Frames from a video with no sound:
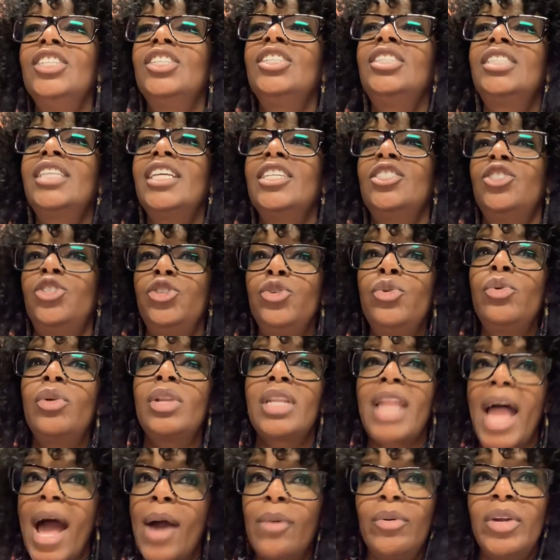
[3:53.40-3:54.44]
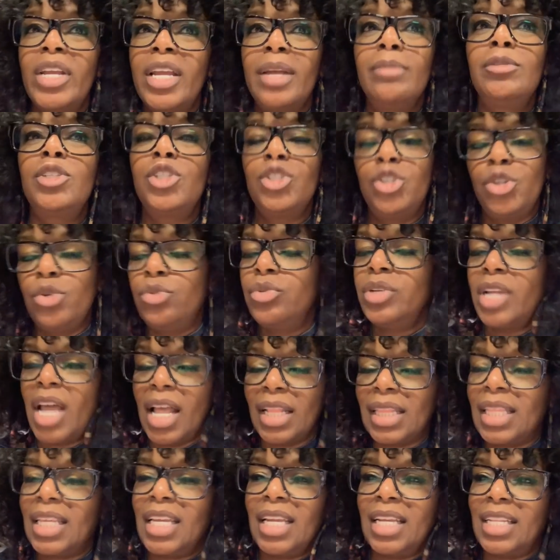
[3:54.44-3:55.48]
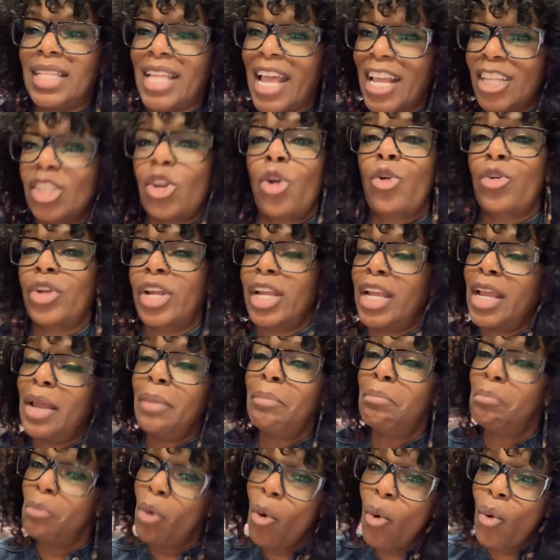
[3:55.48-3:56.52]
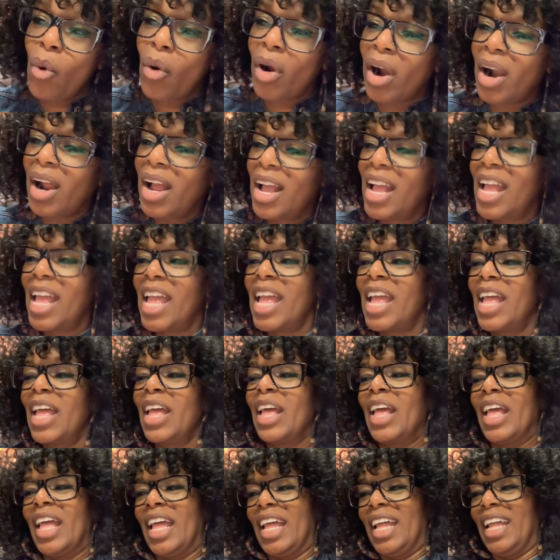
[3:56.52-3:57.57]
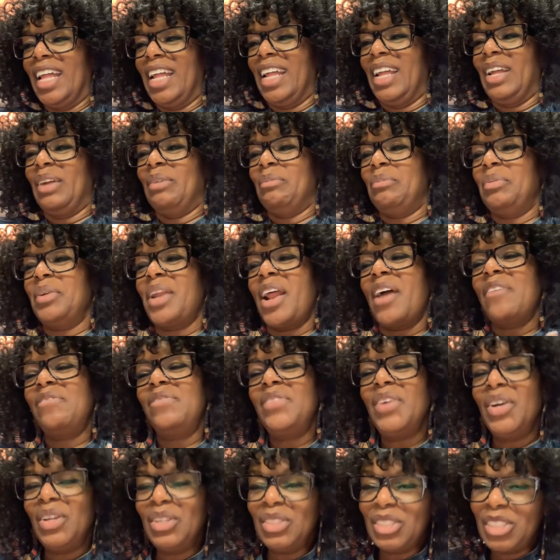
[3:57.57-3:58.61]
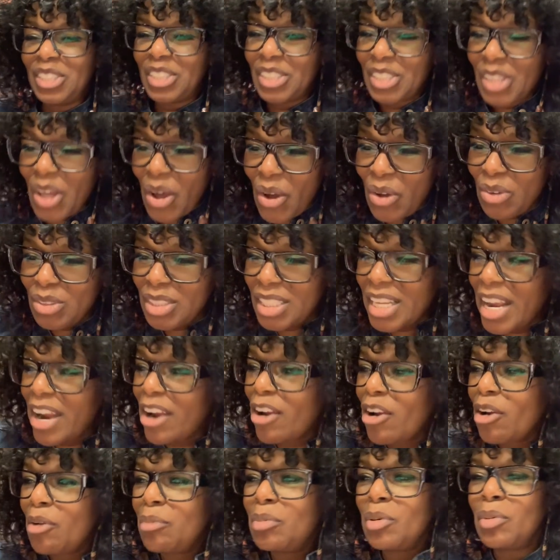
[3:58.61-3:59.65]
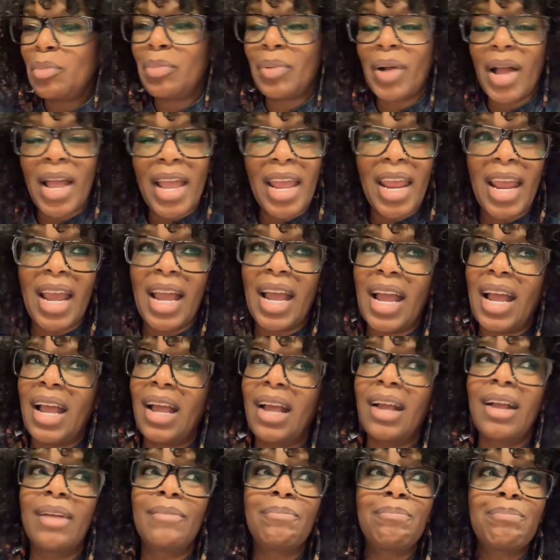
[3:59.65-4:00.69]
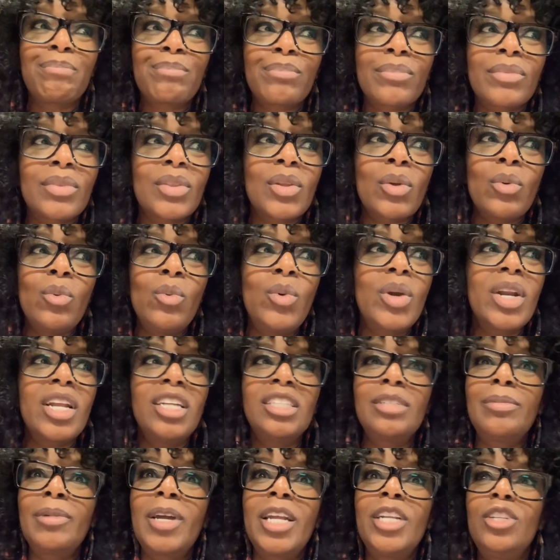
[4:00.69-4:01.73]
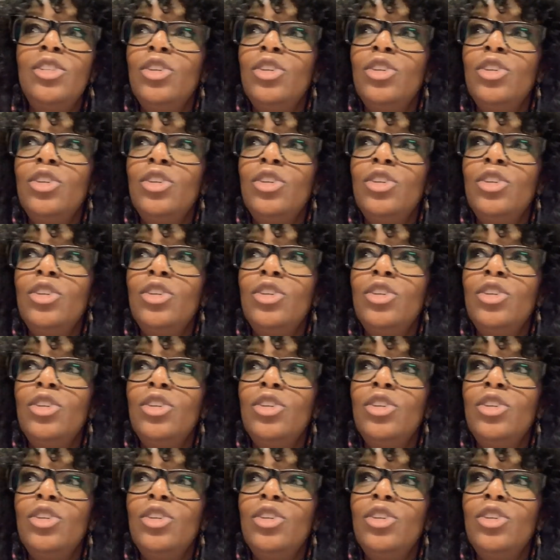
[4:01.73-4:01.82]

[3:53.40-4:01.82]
she says, you allowing him to do nothing. That's hurting him more. But I felt so terrible. But what else am I going